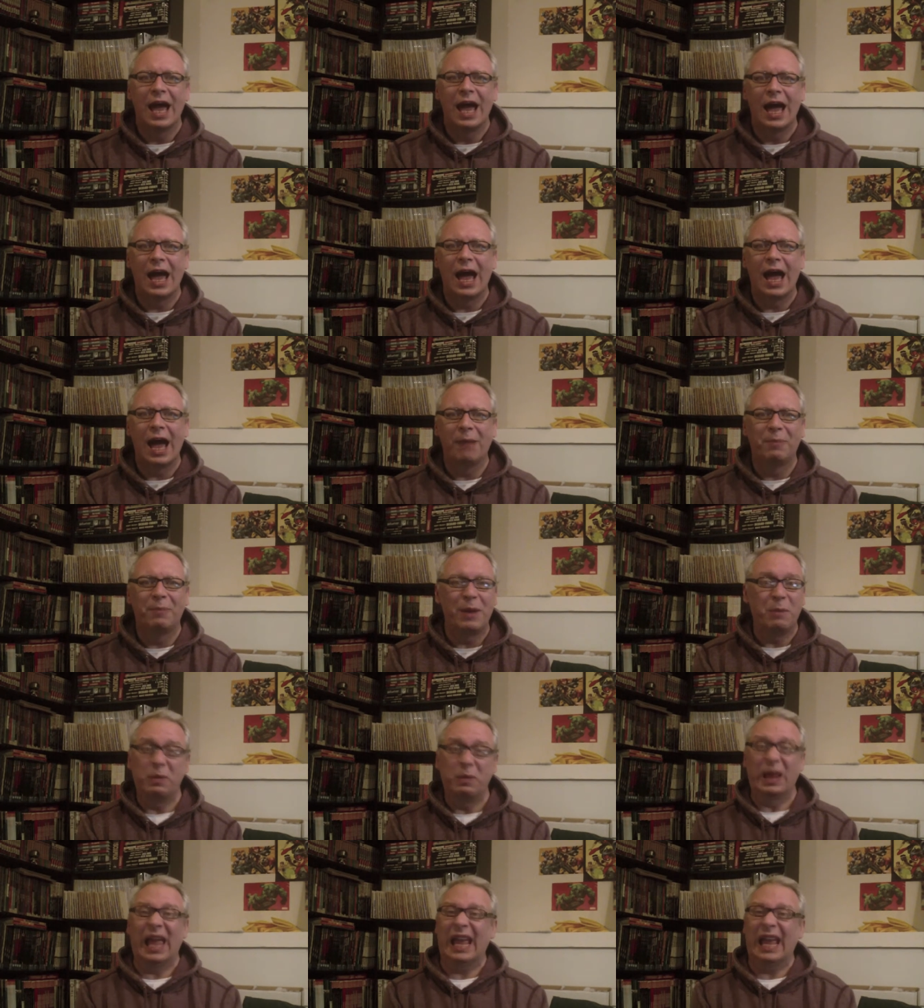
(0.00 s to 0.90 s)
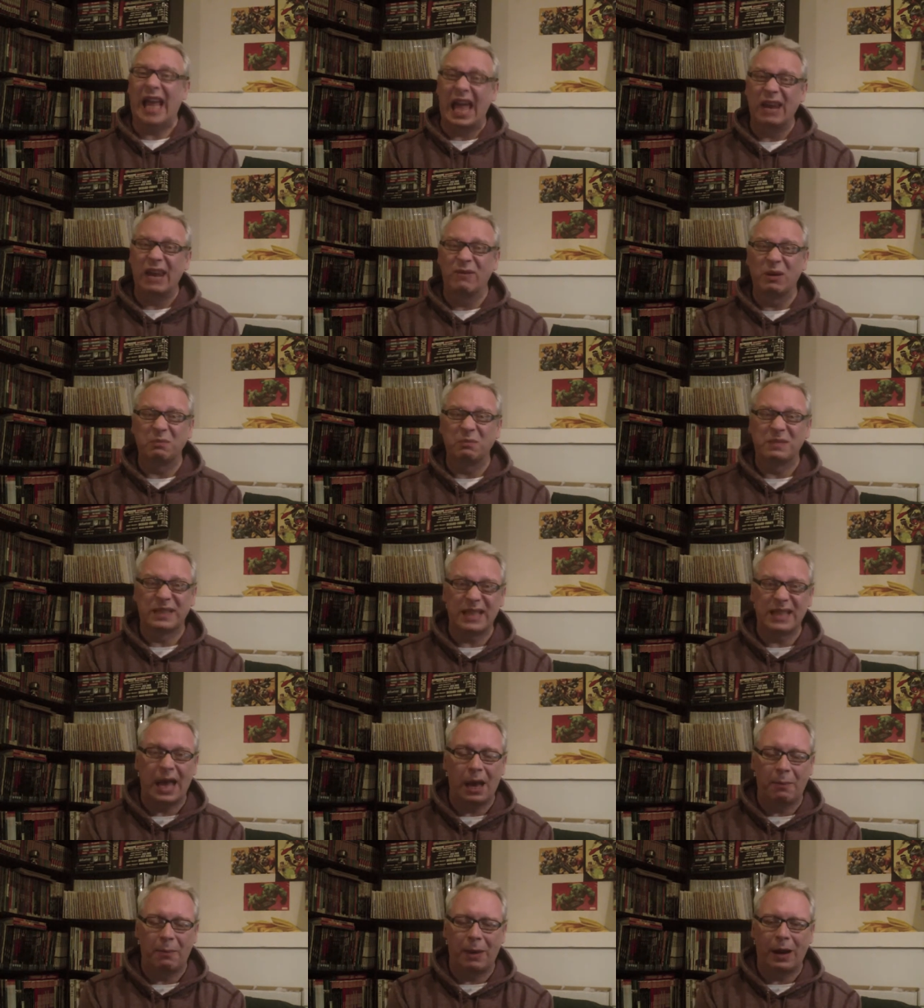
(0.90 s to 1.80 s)
uh, and people get kind of
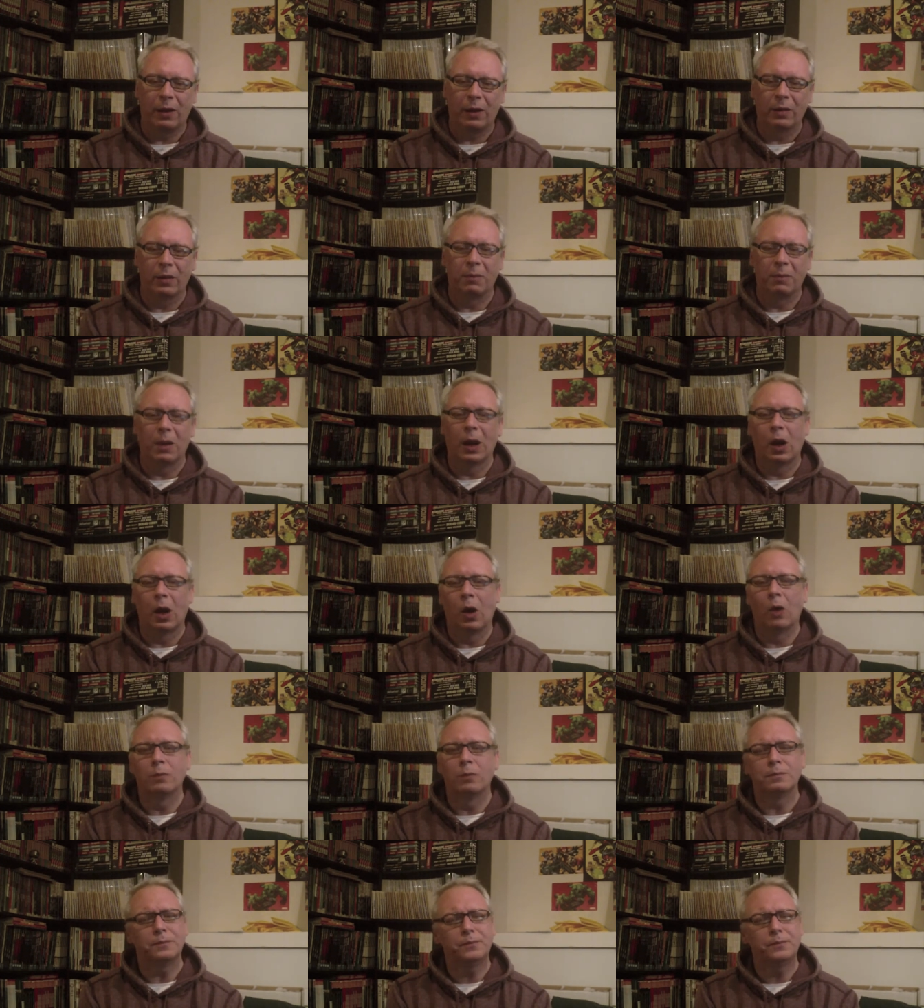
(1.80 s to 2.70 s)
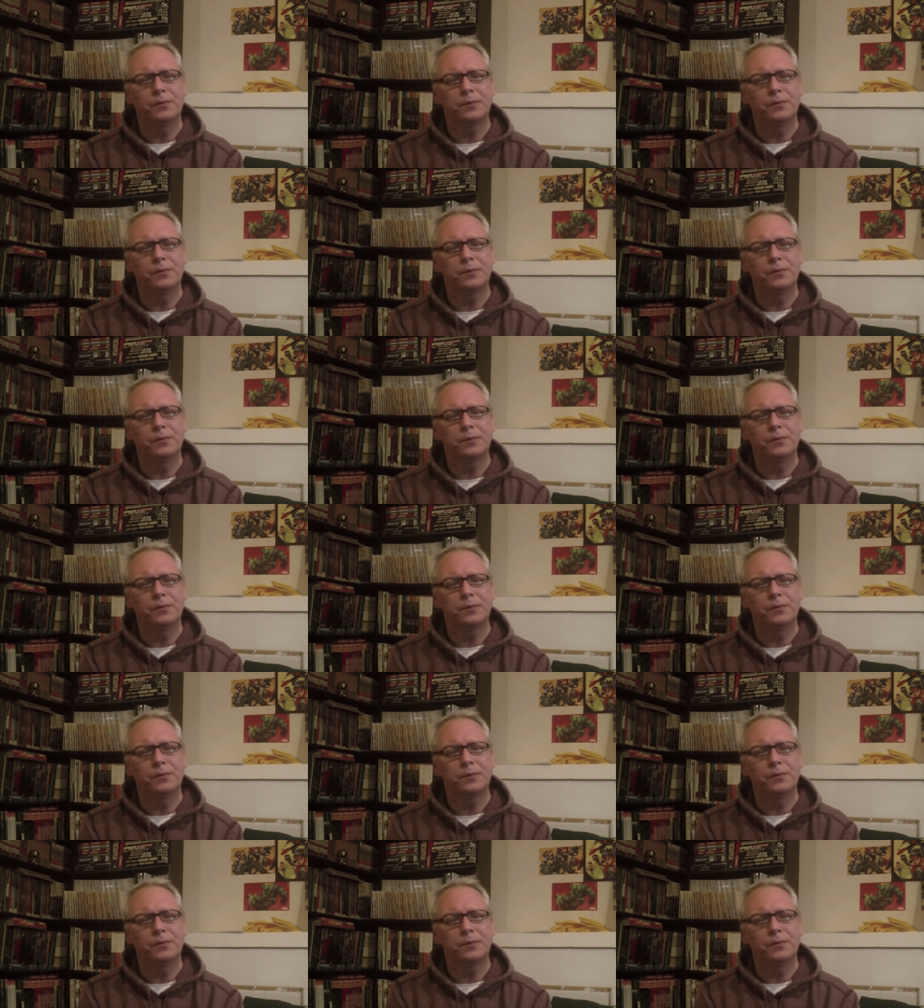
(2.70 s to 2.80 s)
upset about them a lot.